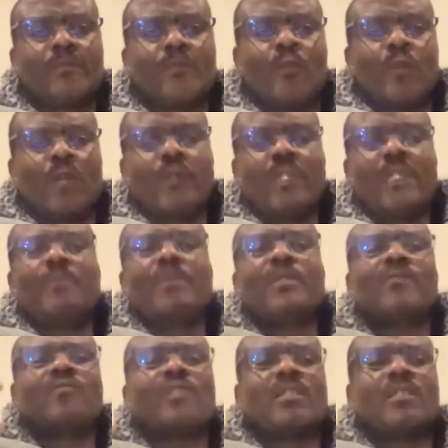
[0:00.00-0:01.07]
When we
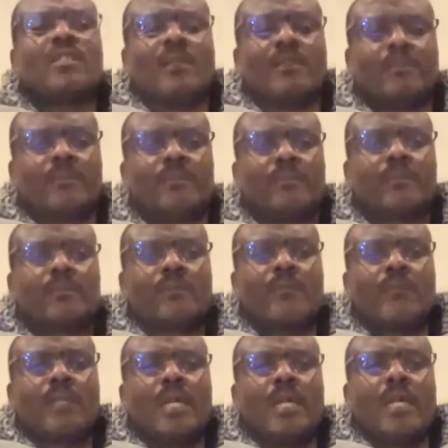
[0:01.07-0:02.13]
mistreat them,
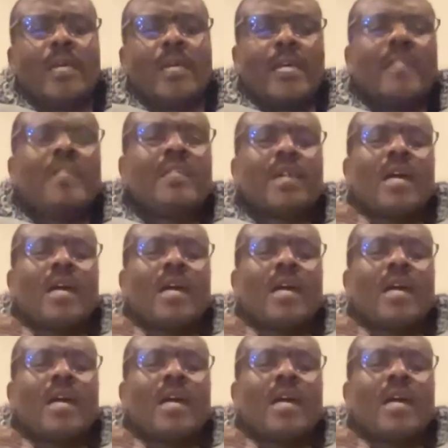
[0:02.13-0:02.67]
any